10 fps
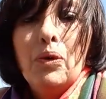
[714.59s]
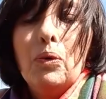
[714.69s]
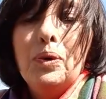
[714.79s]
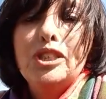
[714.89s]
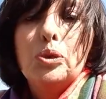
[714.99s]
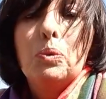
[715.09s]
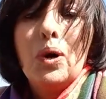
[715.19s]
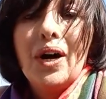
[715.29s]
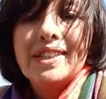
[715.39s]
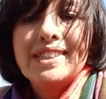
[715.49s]
which
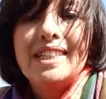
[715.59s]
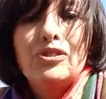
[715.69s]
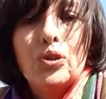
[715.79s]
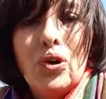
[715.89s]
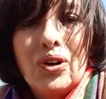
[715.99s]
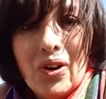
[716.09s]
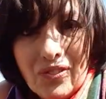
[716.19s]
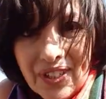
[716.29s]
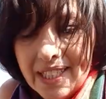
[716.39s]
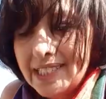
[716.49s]
was the door
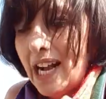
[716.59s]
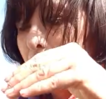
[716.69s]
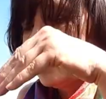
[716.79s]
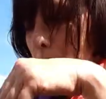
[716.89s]
of his house,